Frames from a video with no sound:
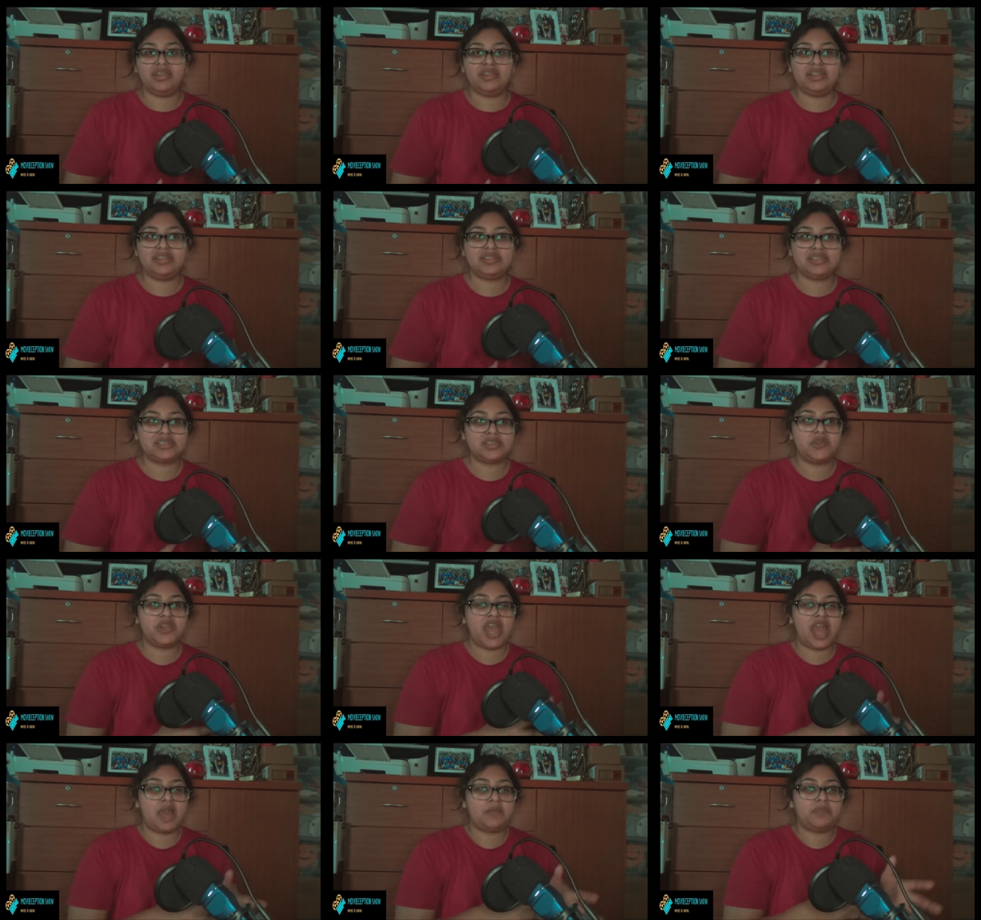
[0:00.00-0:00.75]
This is going
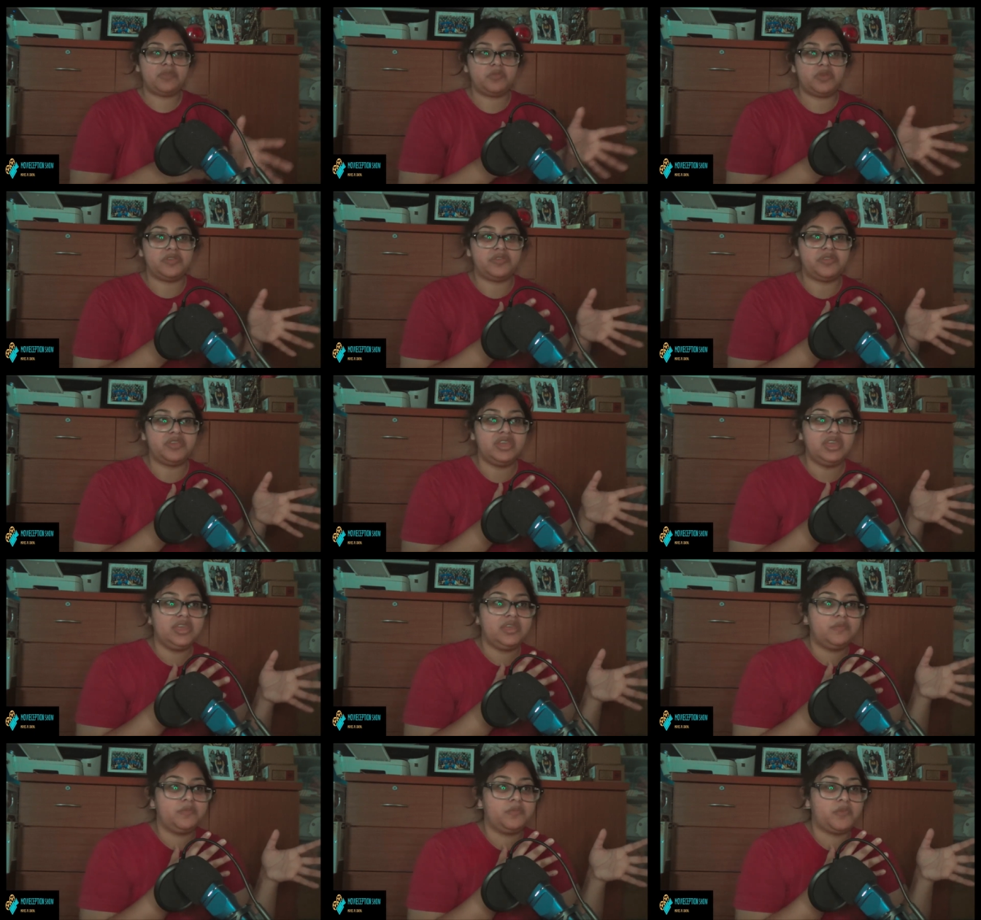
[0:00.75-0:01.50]
to happen with
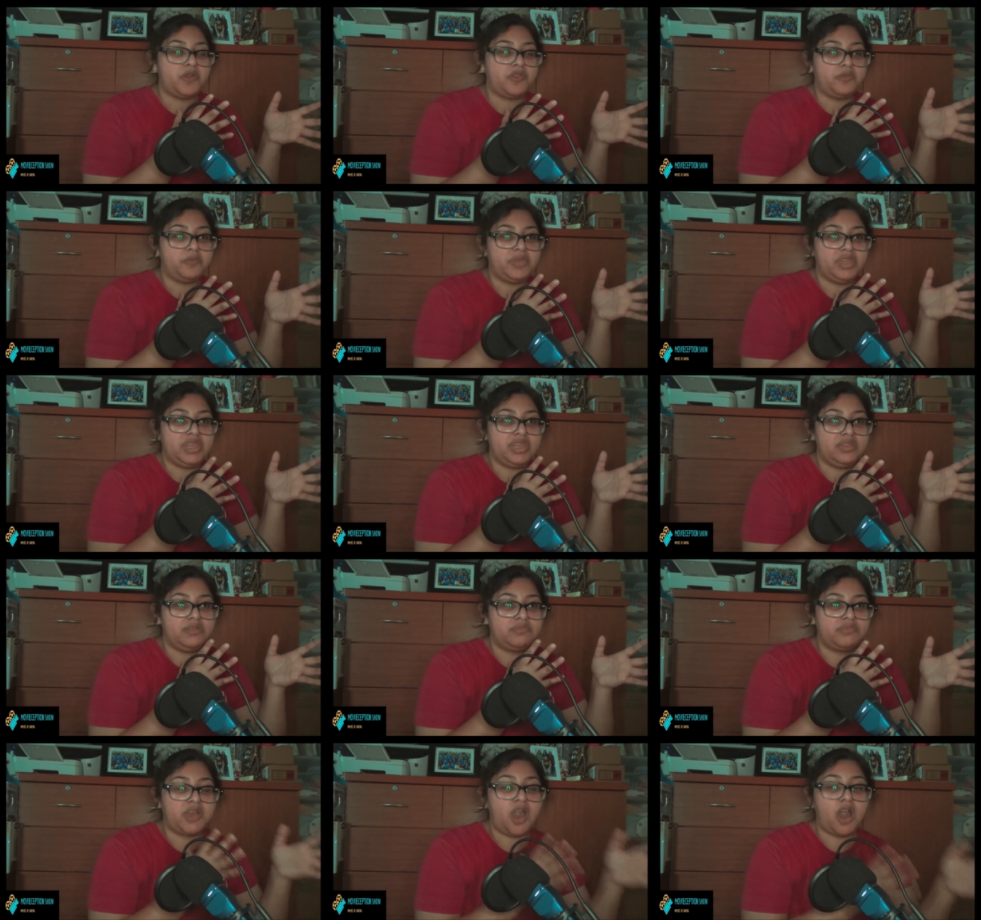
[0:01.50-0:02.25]
whether it
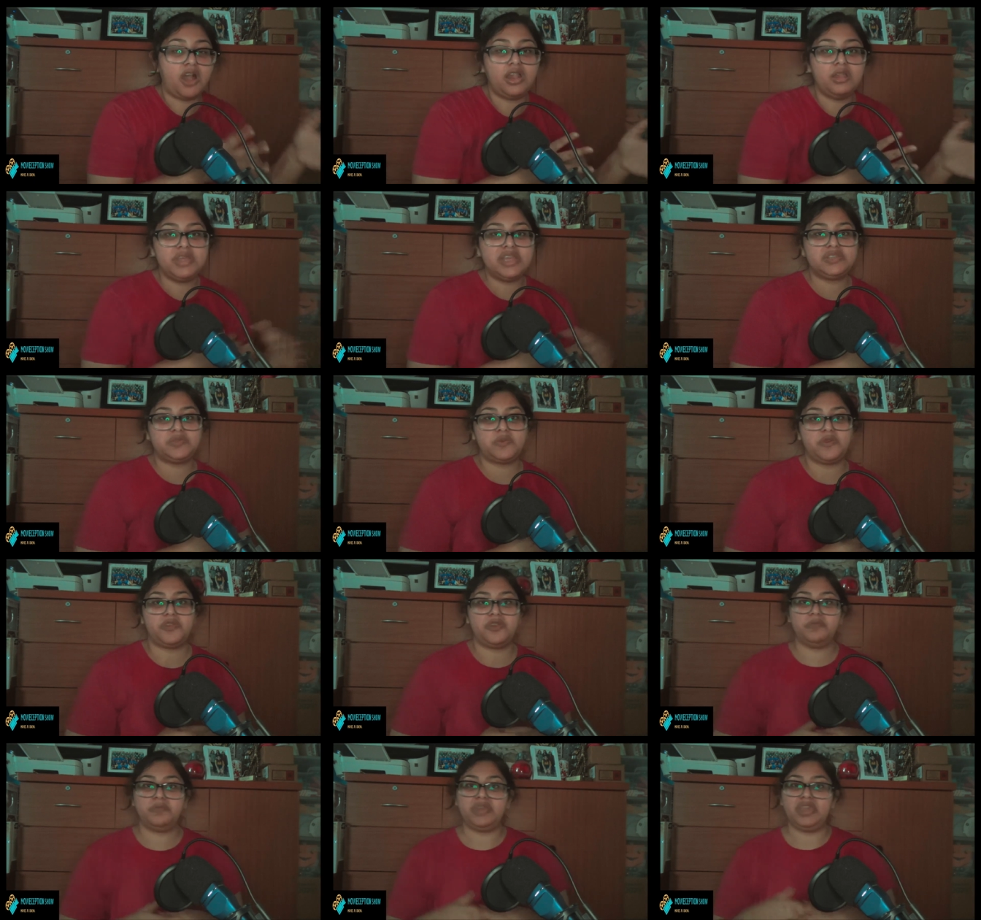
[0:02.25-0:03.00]
be columnists, whether
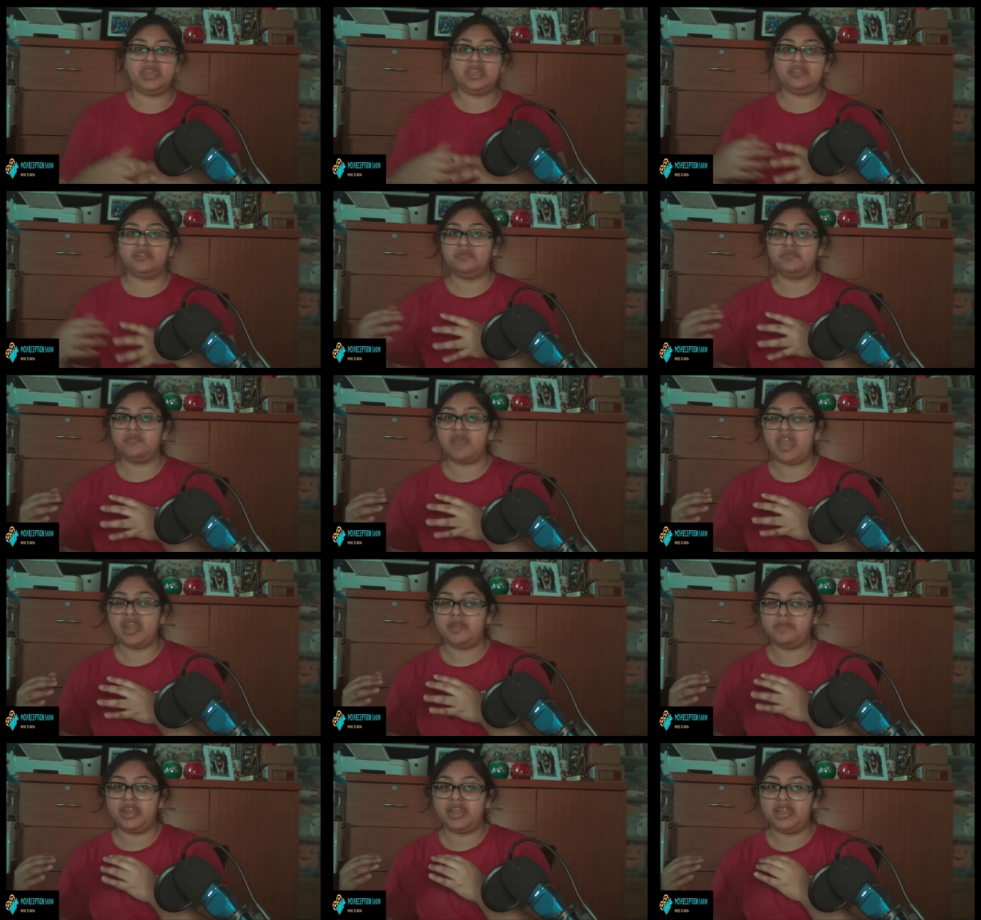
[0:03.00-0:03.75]
it be
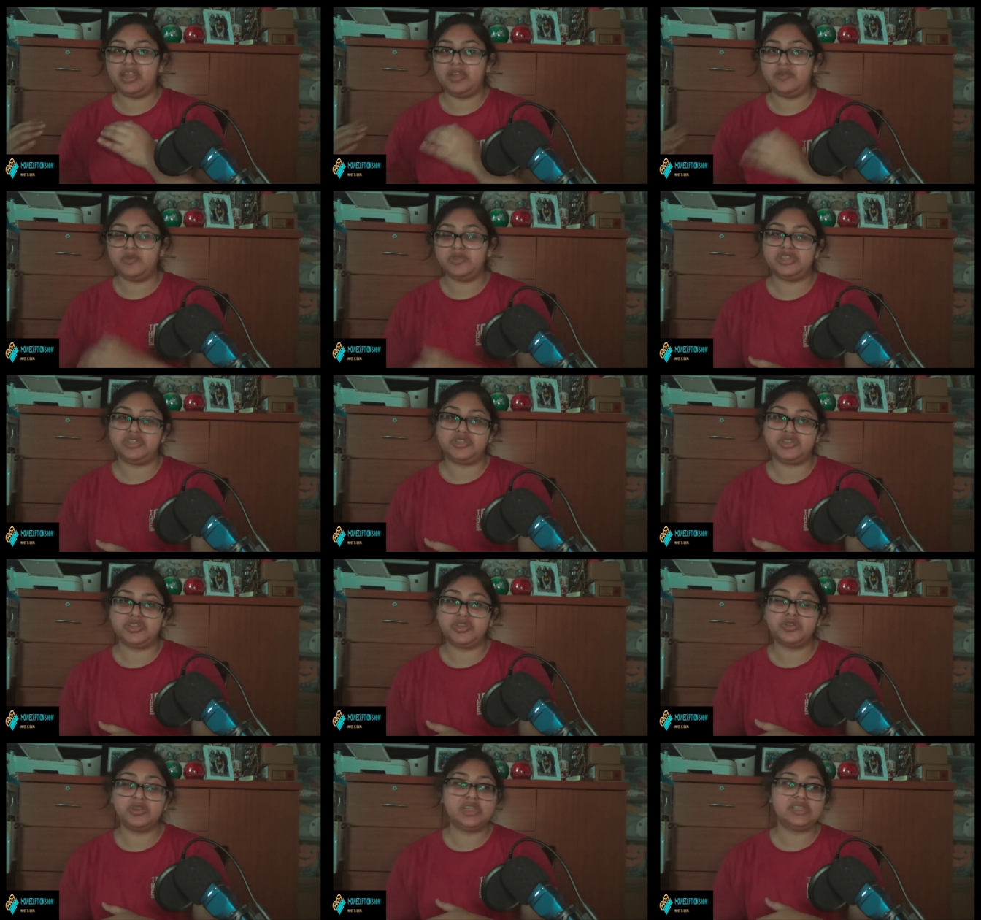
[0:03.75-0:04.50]
anybody who's a
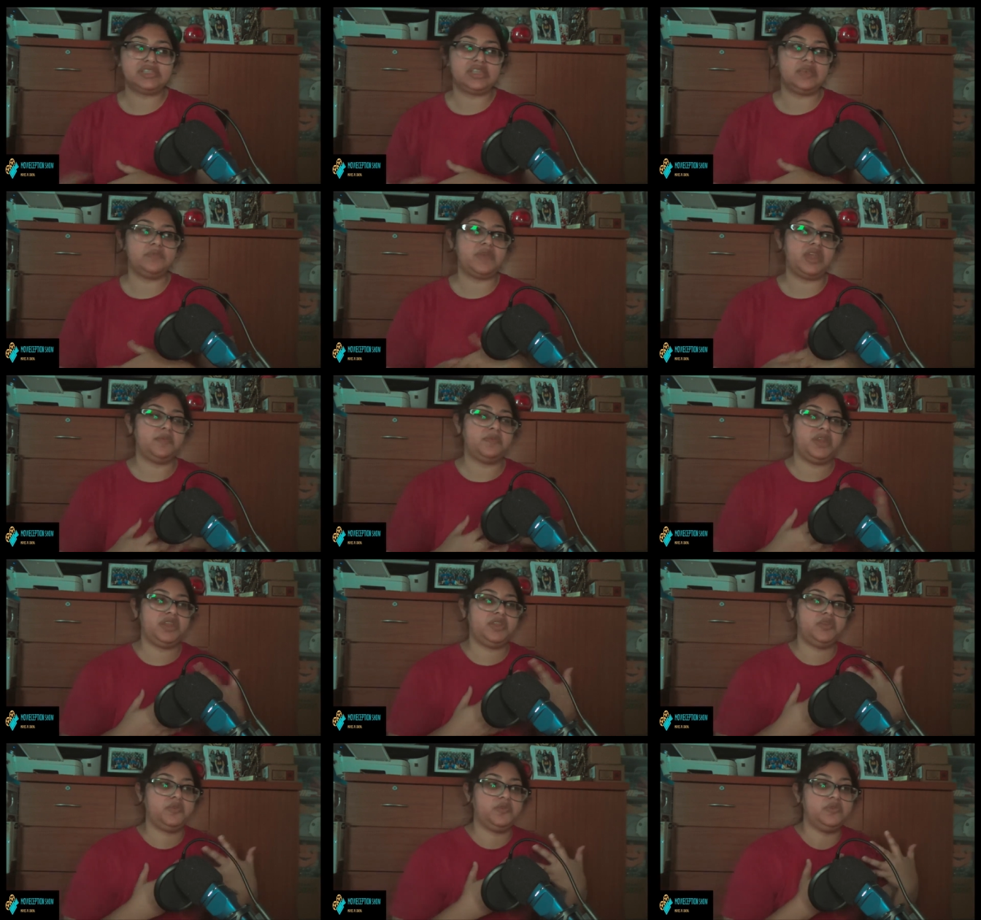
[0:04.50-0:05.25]
journalism,
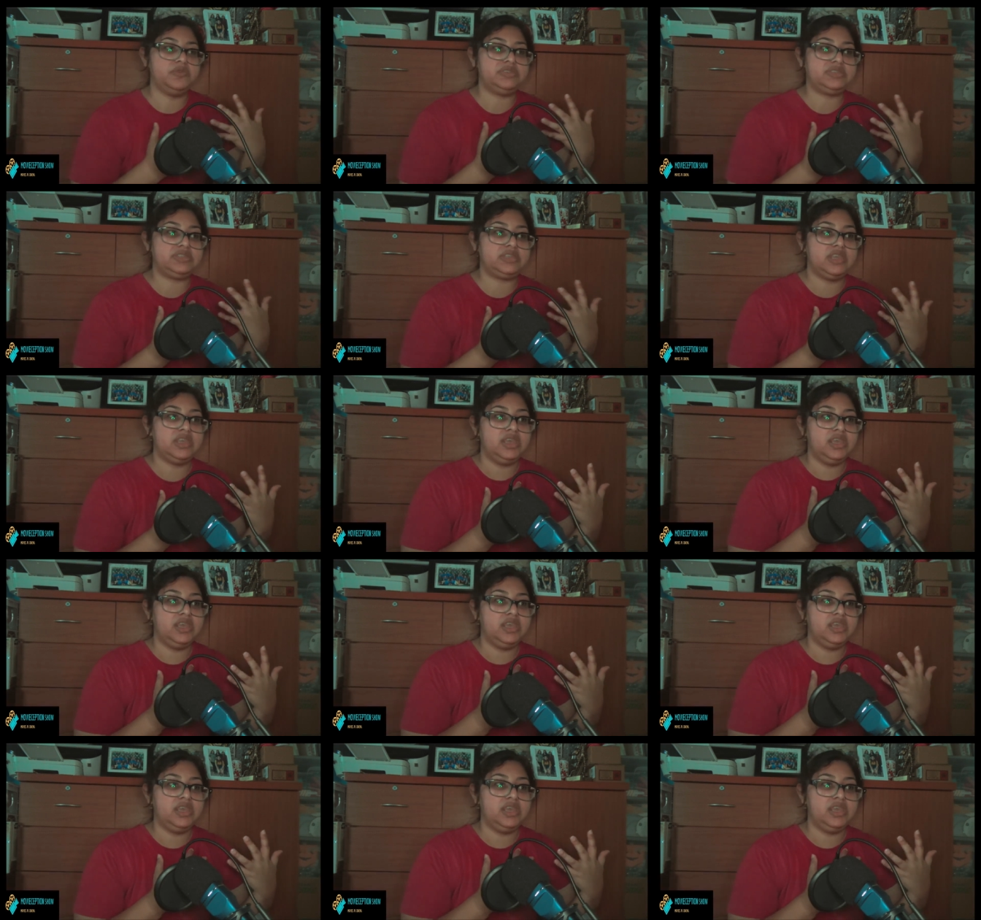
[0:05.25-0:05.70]
anybody who's,